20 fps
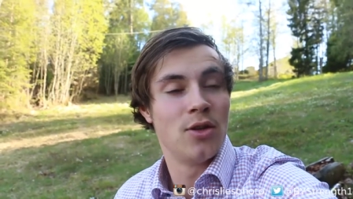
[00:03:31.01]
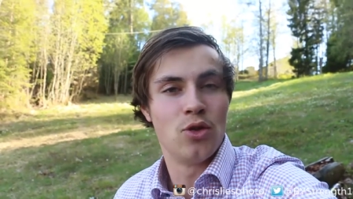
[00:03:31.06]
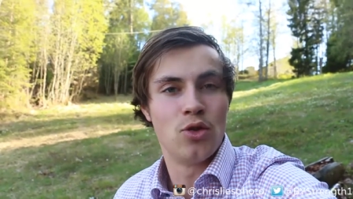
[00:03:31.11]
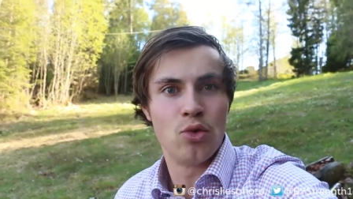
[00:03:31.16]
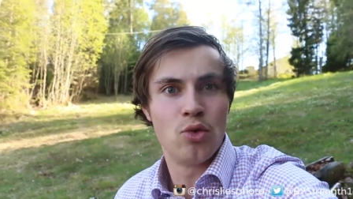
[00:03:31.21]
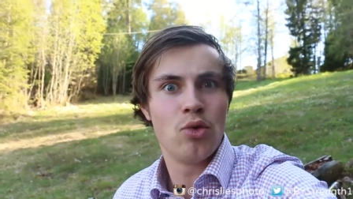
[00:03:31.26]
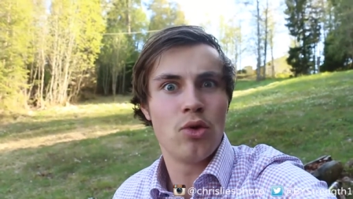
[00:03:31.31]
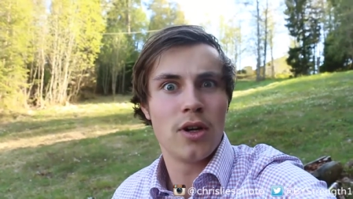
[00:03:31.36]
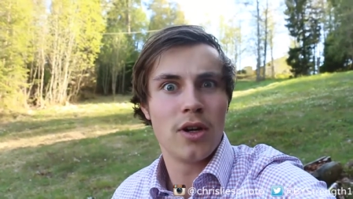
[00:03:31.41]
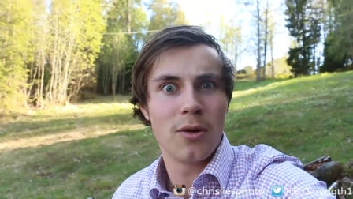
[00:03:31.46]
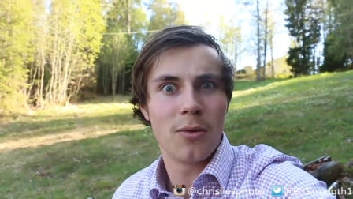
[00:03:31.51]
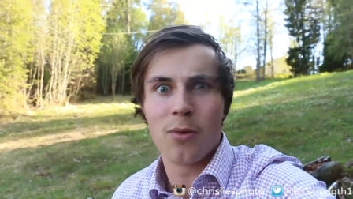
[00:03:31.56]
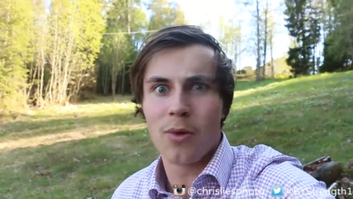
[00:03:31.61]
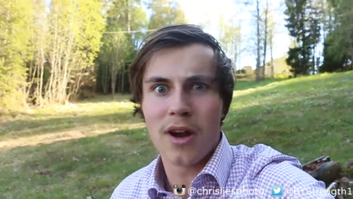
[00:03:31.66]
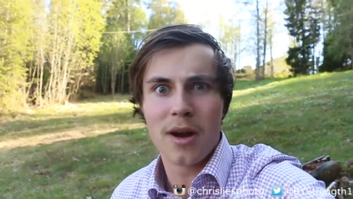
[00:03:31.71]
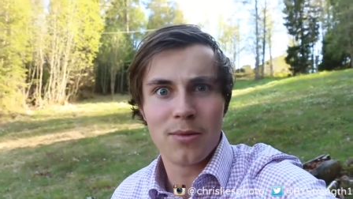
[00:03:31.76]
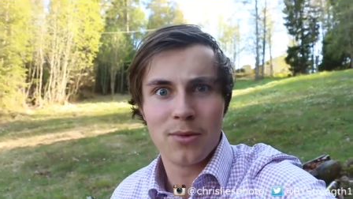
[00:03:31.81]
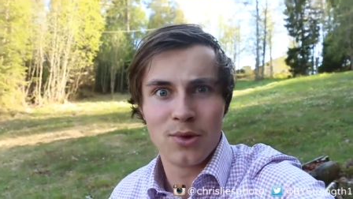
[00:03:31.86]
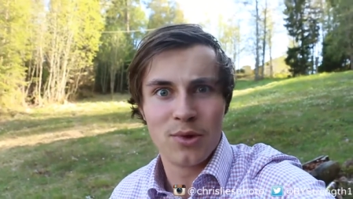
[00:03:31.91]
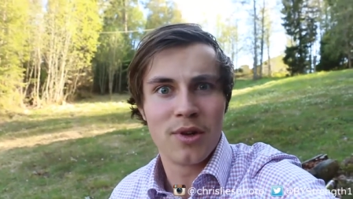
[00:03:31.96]
doing
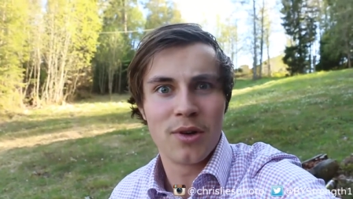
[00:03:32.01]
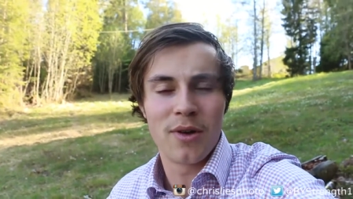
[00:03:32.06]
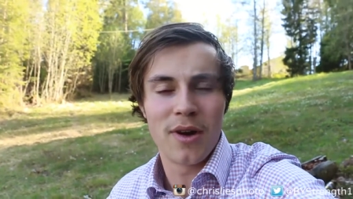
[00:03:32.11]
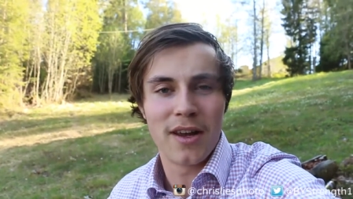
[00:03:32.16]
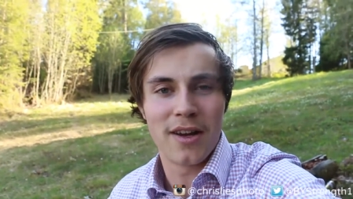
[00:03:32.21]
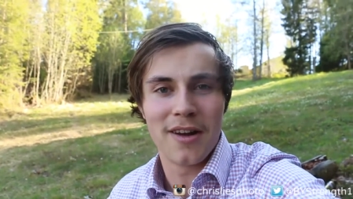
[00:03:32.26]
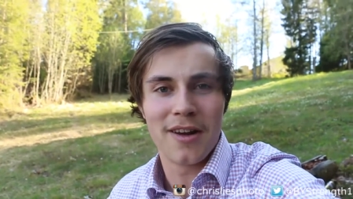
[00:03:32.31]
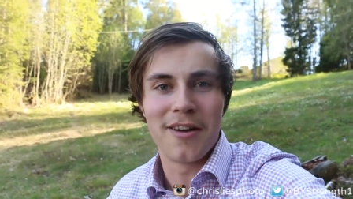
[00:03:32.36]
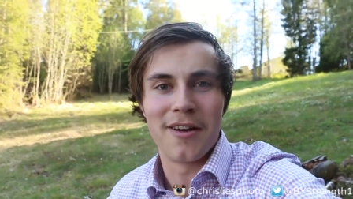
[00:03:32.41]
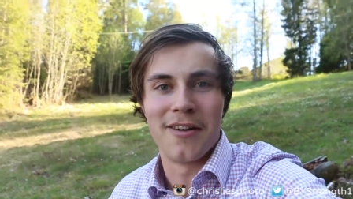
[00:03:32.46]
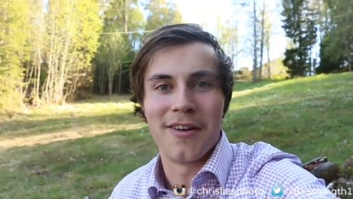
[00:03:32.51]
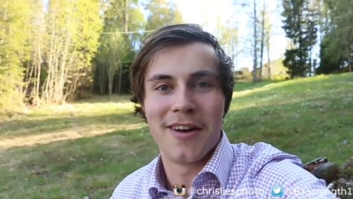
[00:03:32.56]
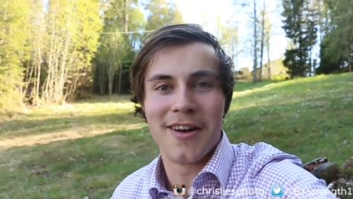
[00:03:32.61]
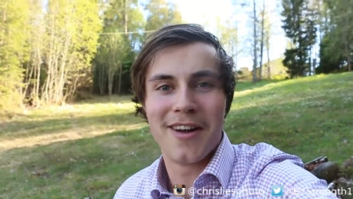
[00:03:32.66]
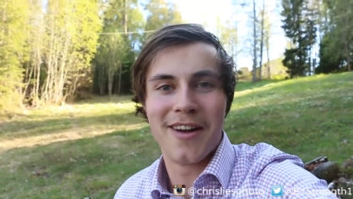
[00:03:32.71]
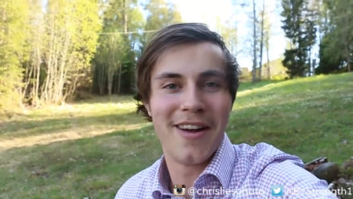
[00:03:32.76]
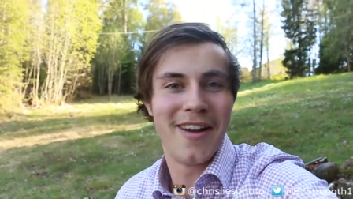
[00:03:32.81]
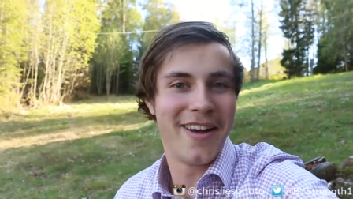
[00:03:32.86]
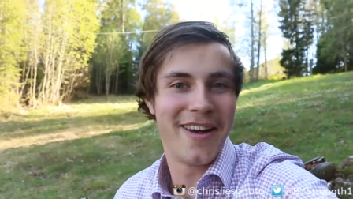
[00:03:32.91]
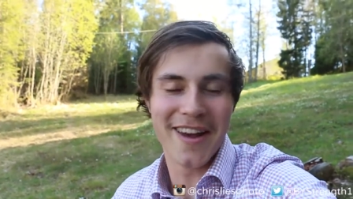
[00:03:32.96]
what I'm doing right here,
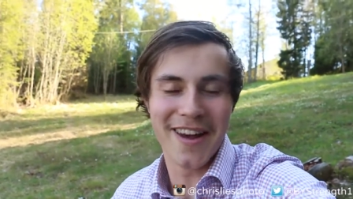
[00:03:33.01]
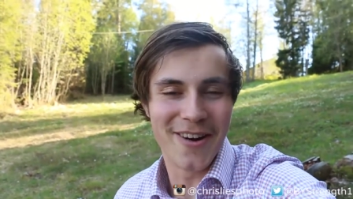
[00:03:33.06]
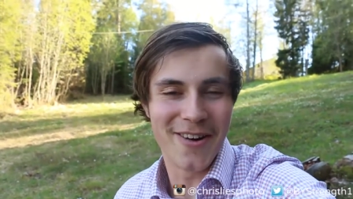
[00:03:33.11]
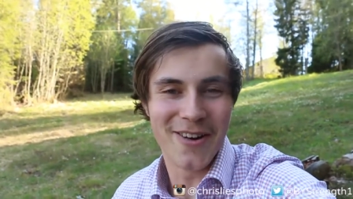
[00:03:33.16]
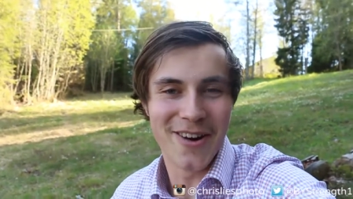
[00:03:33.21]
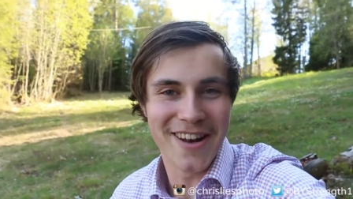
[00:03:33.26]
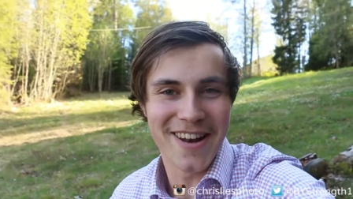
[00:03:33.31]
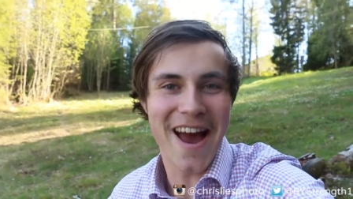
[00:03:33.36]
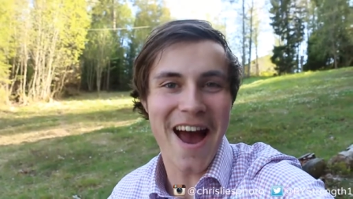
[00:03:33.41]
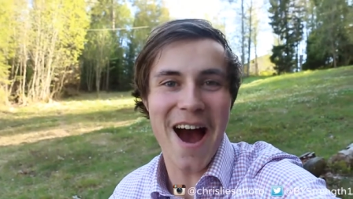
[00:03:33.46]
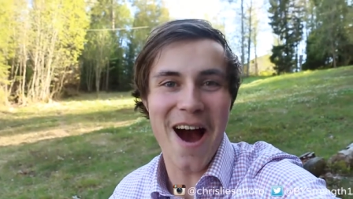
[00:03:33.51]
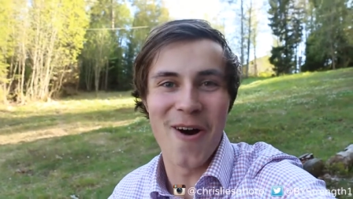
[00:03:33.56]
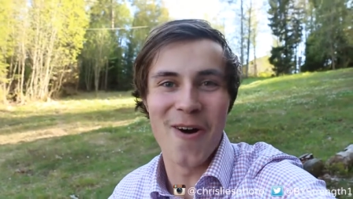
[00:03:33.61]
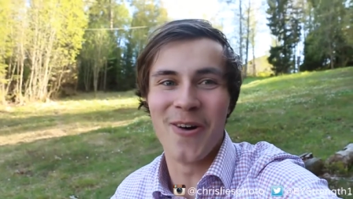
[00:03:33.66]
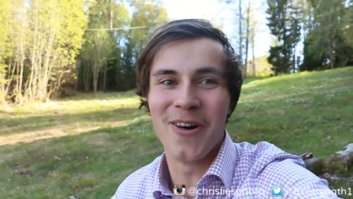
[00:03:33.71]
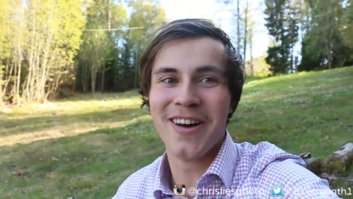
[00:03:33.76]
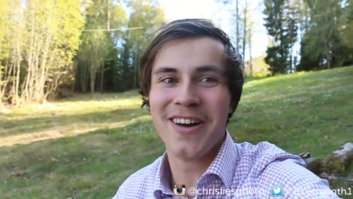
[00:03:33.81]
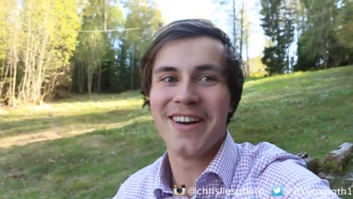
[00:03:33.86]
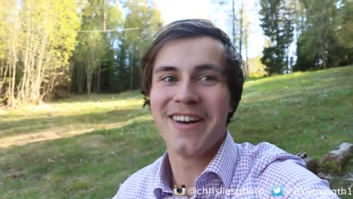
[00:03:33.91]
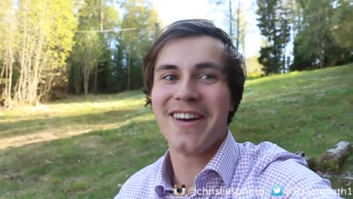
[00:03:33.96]
here and
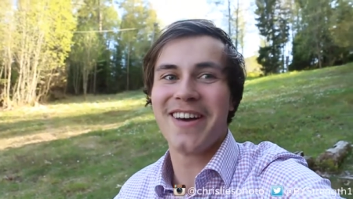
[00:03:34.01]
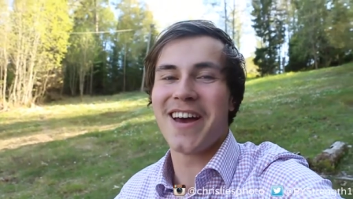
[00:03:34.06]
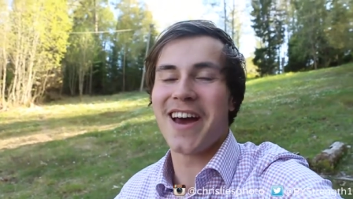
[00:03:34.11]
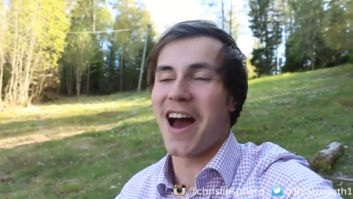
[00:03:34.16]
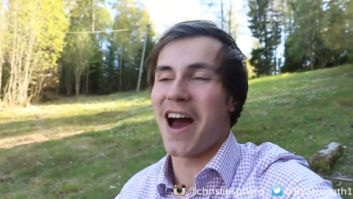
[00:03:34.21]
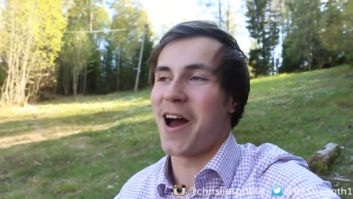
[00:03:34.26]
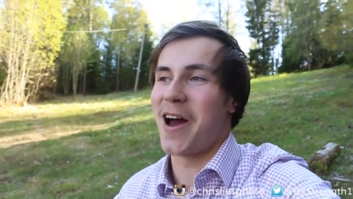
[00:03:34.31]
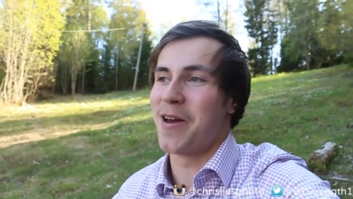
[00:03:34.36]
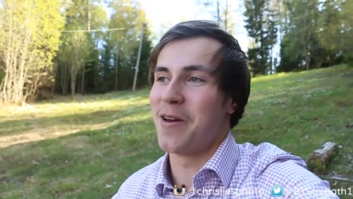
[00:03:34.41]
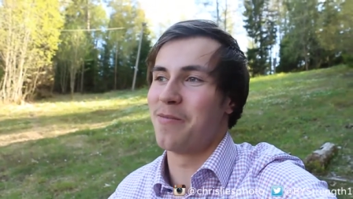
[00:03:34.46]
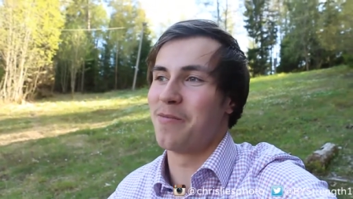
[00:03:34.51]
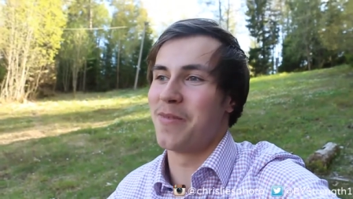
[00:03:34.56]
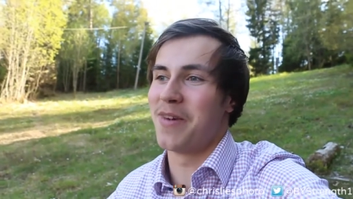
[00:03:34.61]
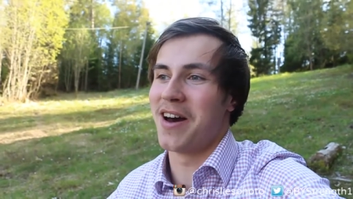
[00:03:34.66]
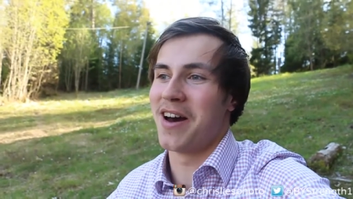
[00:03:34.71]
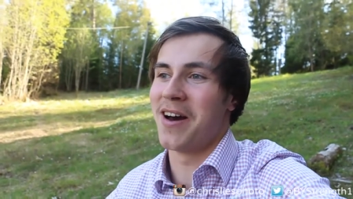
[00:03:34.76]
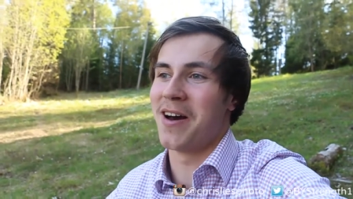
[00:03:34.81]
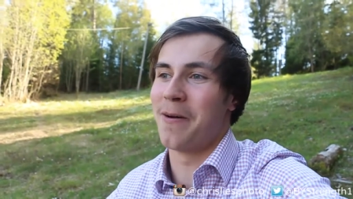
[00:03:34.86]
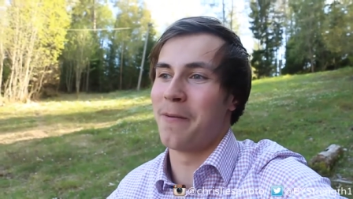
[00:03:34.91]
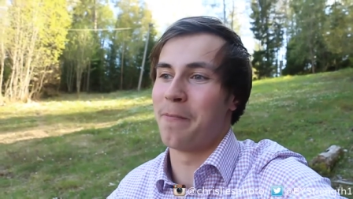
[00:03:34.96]
now. I'm
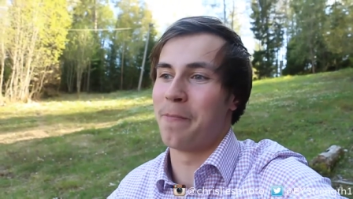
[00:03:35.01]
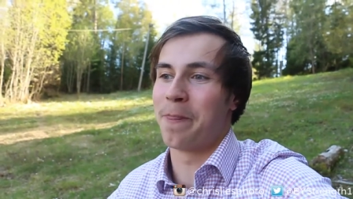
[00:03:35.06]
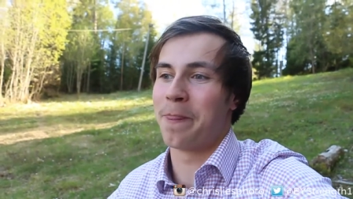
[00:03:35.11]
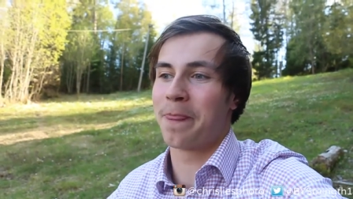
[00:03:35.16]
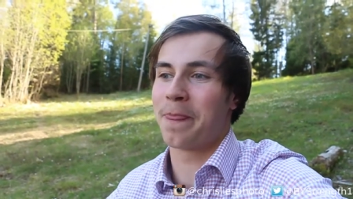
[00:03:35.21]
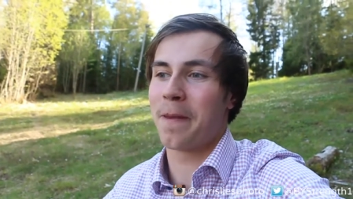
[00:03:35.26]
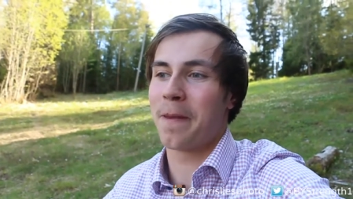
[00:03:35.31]
um,